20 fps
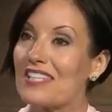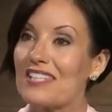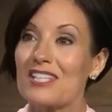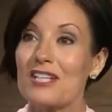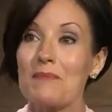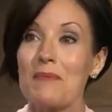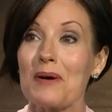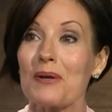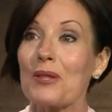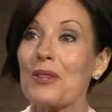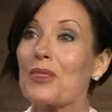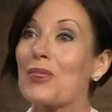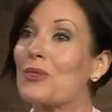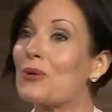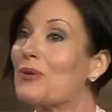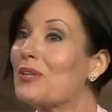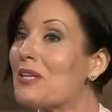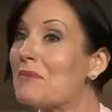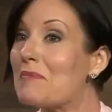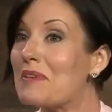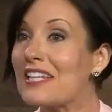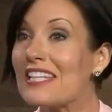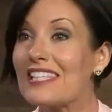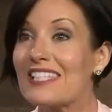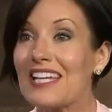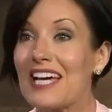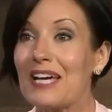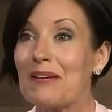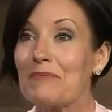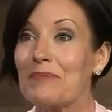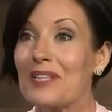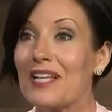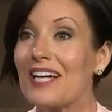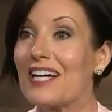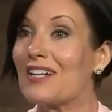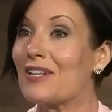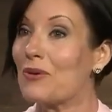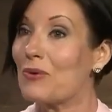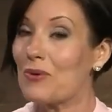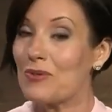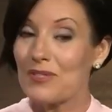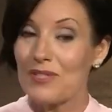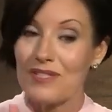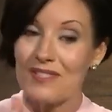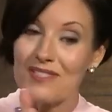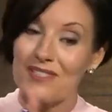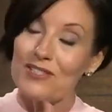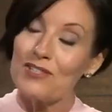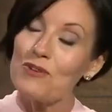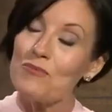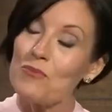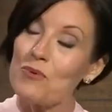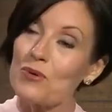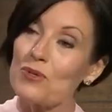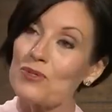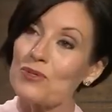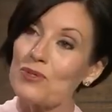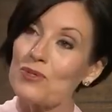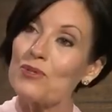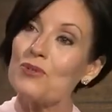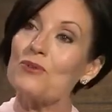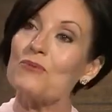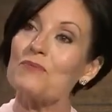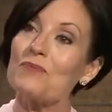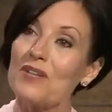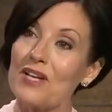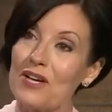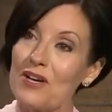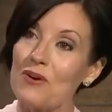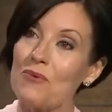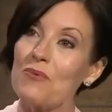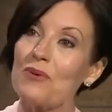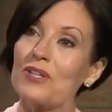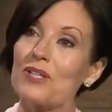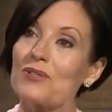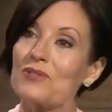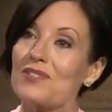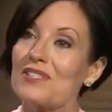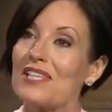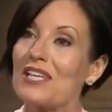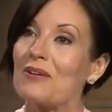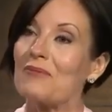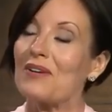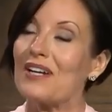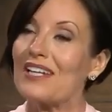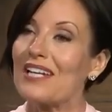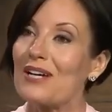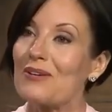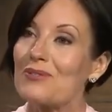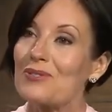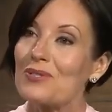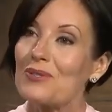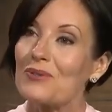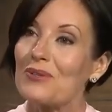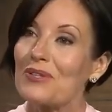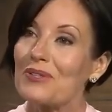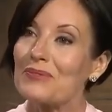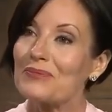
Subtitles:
Is it about a 30-minute time block, or is it still more Zoom? What are you seeing right now, Stewart?